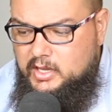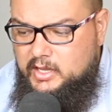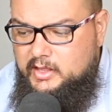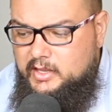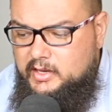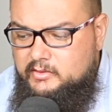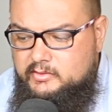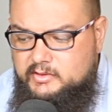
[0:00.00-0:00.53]
And
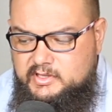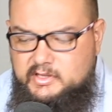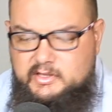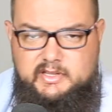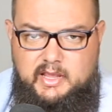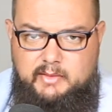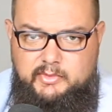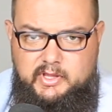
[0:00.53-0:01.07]
then
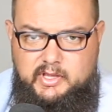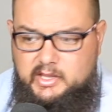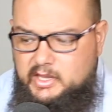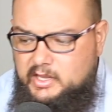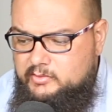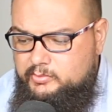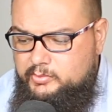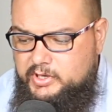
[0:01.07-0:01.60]
same thing
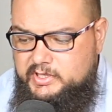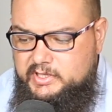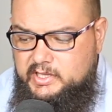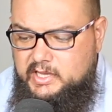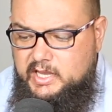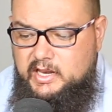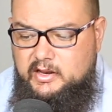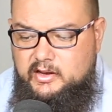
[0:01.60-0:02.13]
again, press it
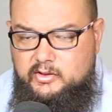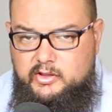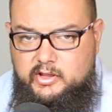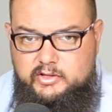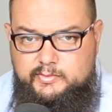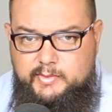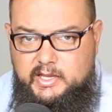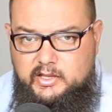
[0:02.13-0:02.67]
again, and it
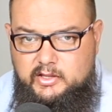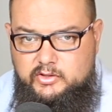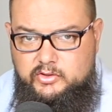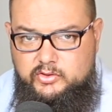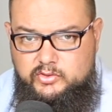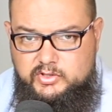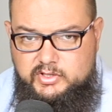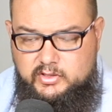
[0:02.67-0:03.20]
goes back
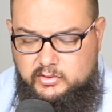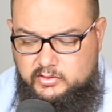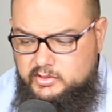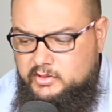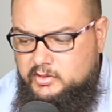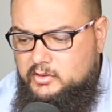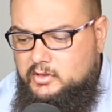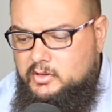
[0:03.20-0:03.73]
into stills.